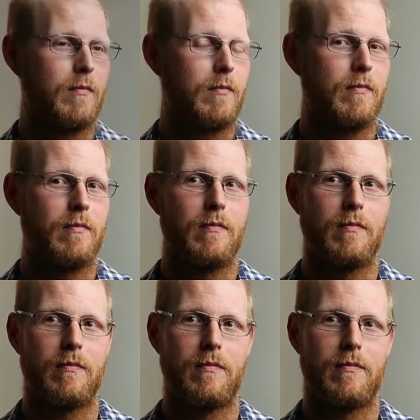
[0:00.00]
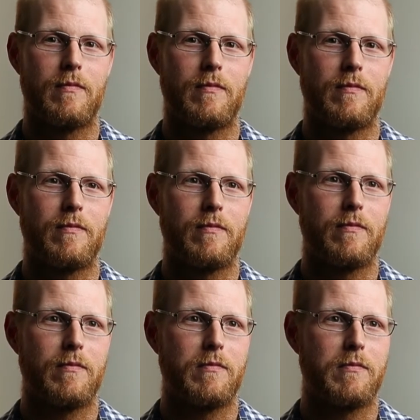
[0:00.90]

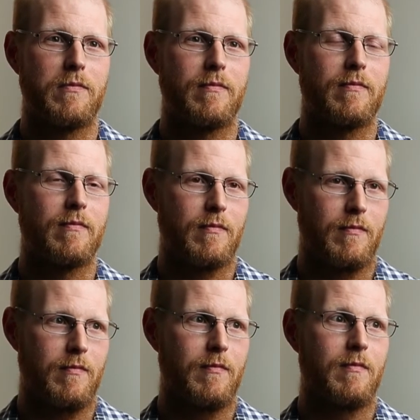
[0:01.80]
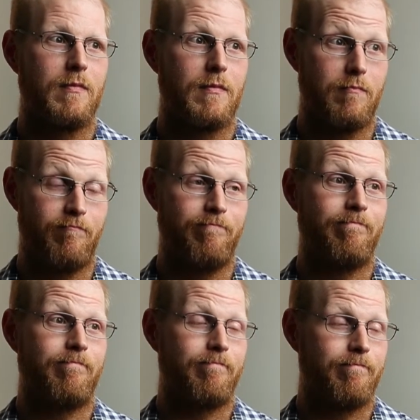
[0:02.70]

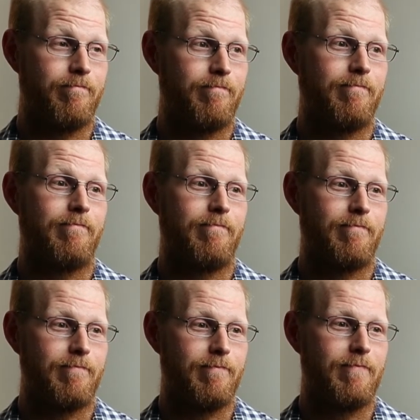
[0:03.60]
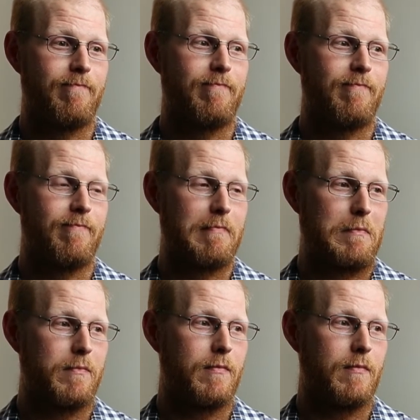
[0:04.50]

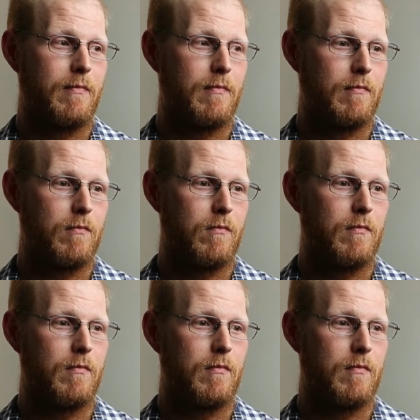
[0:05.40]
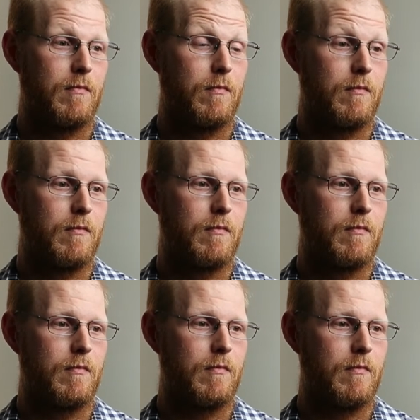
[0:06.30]

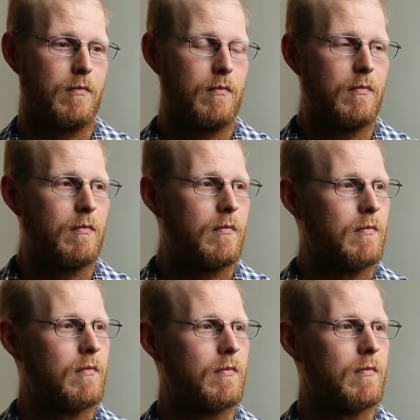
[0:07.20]
This person isn't speaking.